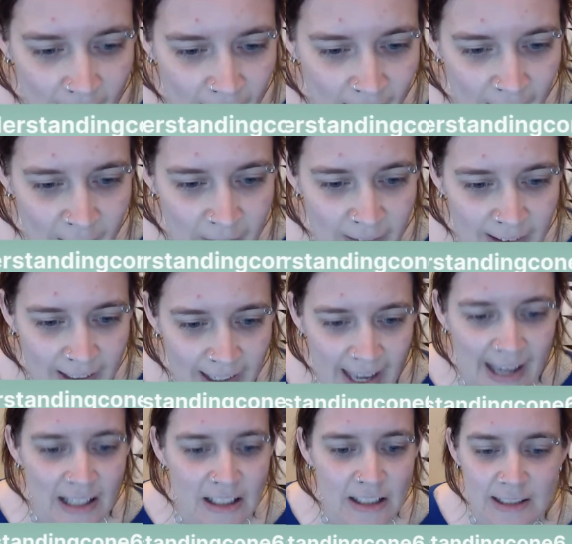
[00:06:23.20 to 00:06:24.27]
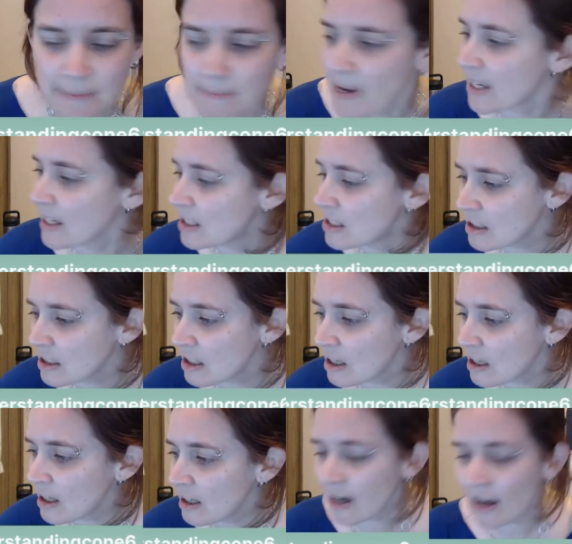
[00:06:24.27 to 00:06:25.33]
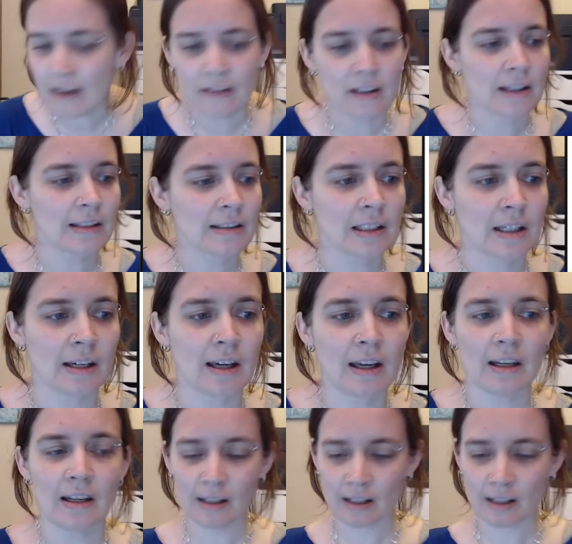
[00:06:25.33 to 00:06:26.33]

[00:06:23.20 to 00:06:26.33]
Okay, just making sure everything's good.